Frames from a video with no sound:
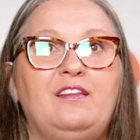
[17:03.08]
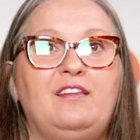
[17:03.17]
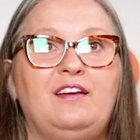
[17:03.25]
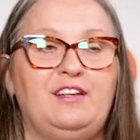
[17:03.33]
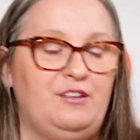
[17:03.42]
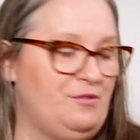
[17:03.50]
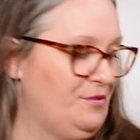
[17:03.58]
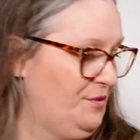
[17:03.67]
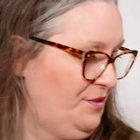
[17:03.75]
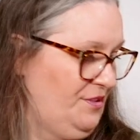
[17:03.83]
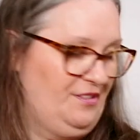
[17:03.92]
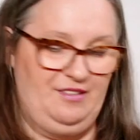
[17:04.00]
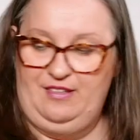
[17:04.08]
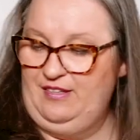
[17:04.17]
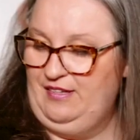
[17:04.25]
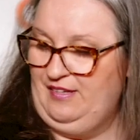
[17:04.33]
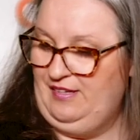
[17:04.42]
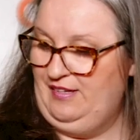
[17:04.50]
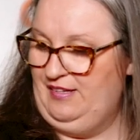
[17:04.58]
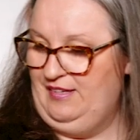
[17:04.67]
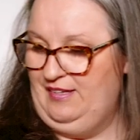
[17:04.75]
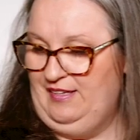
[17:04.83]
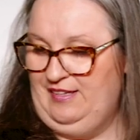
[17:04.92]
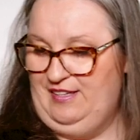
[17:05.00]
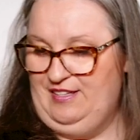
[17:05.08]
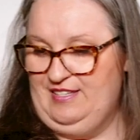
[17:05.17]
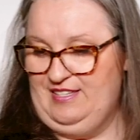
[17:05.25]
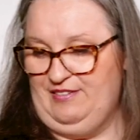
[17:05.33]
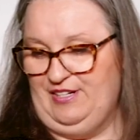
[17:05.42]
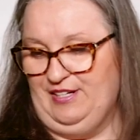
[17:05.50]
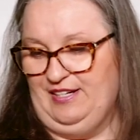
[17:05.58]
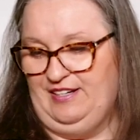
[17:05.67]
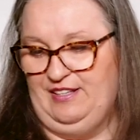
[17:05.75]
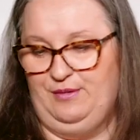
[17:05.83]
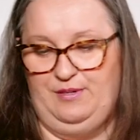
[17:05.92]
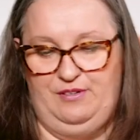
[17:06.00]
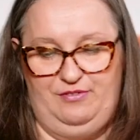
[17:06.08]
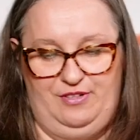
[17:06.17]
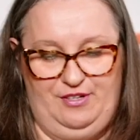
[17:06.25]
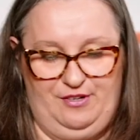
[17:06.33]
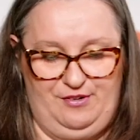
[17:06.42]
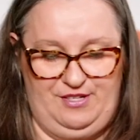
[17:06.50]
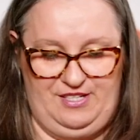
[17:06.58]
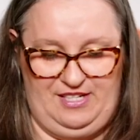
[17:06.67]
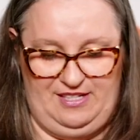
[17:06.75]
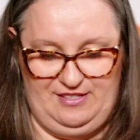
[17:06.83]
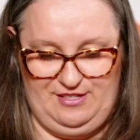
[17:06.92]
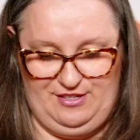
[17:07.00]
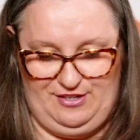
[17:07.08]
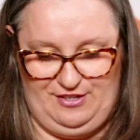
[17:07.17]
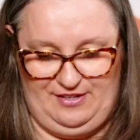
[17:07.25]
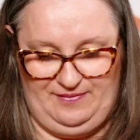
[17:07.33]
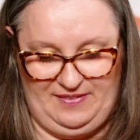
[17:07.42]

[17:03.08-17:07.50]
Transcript: Thank you, Ruth. Let's have a look at another one of Christine's here.